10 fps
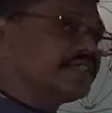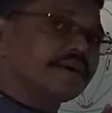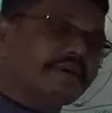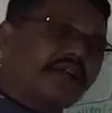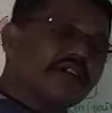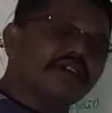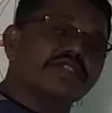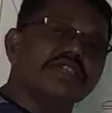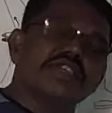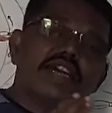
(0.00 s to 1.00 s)
in the
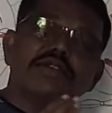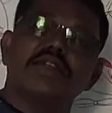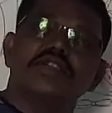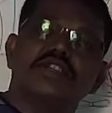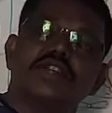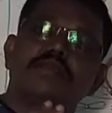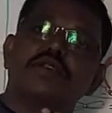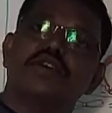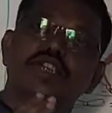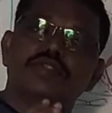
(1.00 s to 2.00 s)
mitosis as well as in the
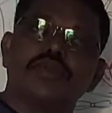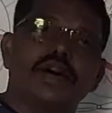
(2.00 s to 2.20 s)
meiosis